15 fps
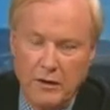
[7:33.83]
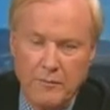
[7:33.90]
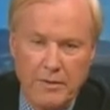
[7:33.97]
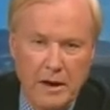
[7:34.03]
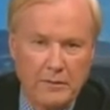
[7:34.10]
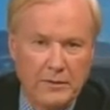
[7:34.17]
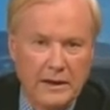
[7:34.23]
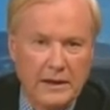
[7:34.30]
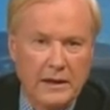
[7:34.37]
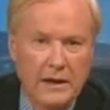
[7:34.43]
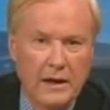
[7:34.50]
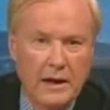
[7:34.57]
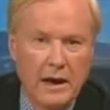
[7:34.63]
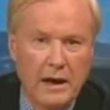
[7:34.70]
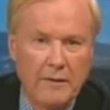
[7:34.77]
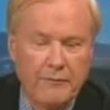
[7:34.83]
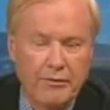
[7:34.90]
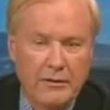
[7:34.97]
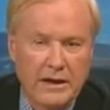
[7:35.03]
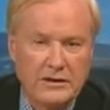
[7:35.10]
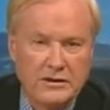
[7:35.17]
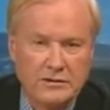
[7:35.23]
certainly no public
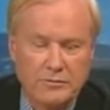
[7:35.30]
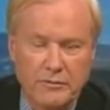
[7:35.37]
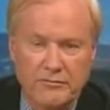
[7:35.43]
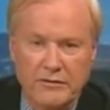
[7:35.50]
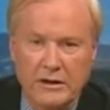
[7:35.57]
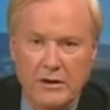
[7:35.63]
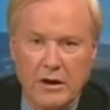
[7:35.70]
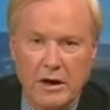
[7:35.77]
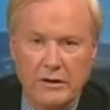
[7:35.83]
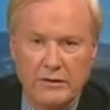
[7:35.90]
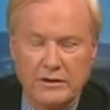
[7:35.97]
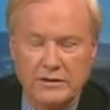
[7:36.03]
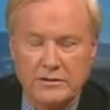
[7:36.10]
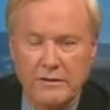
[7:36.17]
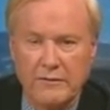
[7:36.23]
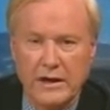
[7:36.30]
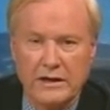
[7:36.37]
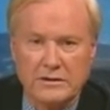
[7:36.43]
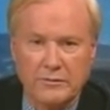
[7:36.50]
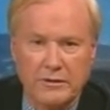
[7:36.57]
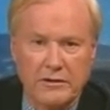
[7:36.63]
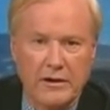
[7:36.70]
prejudice with regard or
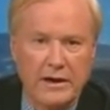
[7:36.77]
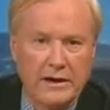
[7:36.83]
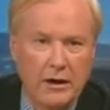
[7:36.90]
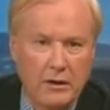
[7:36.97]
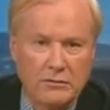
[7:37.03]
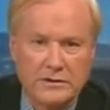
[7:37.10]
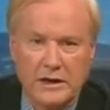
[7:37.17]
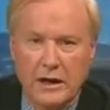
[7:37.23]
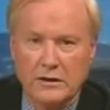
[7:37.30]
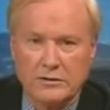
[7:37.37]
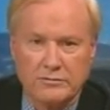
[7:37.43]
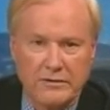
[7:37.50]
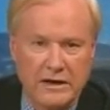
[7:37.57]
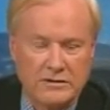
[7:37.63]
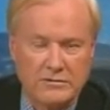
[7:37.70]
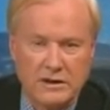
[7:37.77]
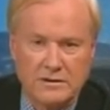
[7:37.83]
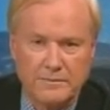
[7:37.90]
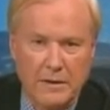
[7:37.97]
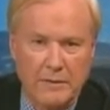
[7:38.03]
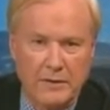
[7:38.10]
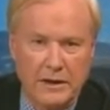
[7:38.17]
discrimination with regard to hotels,
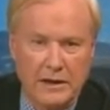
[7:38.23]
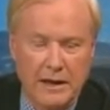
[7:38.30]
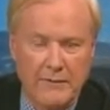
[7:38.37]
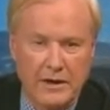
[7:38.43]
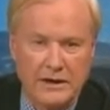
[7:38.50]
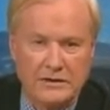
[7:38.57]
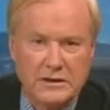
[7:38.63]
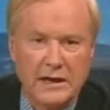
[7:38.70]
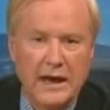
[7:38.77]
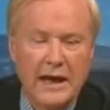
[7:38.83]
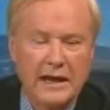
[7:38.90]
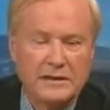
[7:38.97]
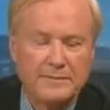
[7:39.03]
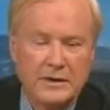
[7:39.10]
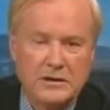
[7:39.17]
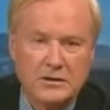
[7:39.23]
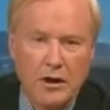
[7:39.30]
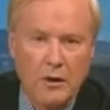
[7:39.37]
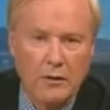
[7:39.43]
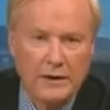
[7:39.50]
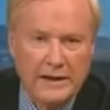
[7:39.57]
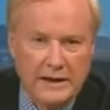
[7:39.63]
restaurants, public accommodations.
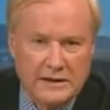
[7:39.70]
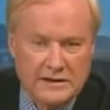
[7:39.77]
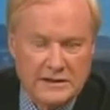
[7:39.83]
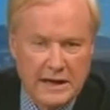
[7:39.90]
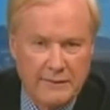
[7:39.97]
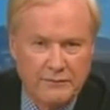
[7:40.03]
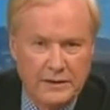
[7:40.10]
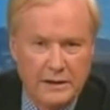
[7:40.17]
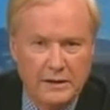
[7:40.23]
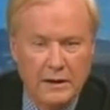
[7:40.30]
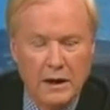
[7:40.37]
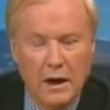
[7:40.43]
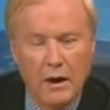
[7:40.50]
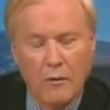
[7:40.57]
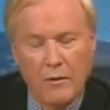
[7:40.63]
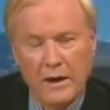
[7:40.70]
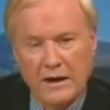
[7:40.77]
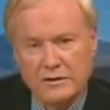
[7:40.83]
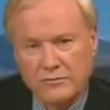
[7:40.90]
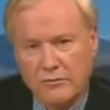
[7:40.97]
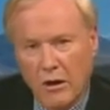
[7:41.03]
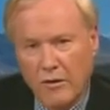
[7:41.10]
It's been totally accepted.
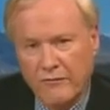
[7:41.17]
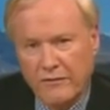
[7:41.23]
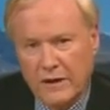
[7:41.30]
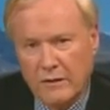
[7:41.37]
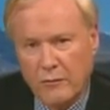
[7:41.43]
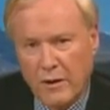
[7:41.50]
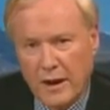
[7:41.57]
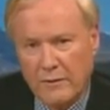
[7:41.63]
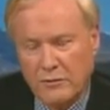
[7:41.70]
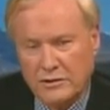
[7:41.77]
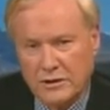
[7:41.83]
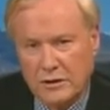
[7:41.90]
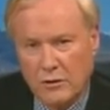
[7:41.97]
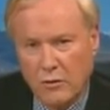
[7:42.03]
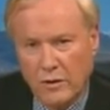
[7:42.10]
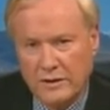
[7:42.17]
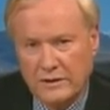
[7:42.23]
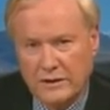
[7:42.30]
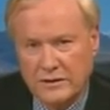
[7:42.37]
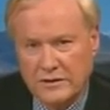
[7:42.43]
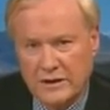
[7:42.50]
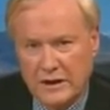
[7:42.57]
Whereas Roe v. Wade was
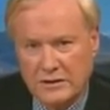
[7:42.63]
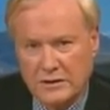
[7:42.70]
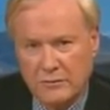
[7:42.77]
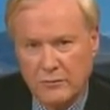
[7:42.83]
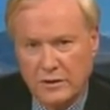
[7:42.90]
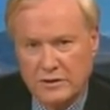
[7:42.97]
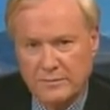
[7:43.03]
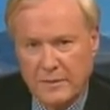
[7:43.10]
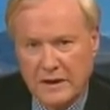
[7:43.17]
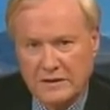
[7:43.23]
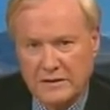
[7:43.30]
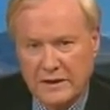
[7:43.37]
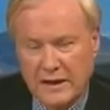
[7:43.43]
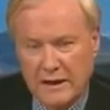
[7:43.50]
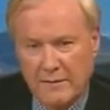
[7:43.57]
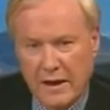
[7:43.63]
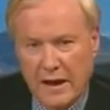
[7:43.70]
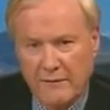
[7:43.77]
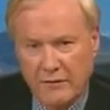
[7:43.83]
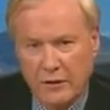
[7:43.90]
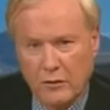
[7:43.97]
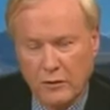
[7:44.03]
a court decision, which
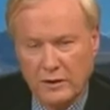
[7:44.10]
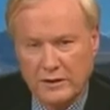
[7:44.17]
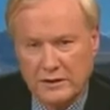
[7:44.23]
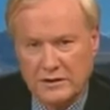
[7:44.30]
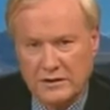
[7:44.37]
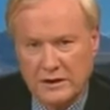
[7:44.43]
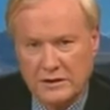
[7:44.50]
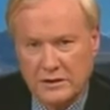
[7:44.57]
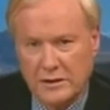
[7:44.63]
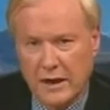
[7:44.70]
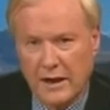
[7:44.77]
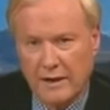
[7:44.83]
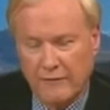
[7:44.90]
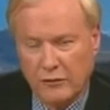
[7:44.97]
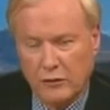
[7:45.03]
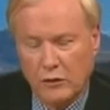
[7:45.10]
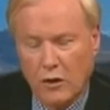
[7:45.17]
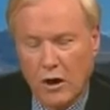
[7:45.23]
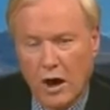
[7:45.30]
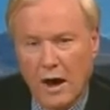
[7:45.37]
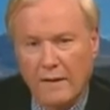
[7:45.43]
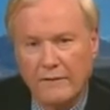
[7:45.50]
basically came out of a court decision, not
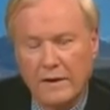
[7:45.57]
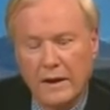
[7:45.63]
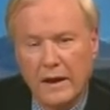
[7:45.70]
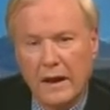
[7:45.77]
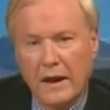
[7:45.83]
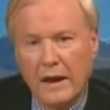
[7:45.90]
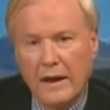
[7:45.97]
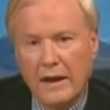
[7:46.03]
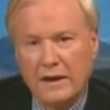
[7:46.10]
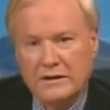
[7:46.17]
out of a law.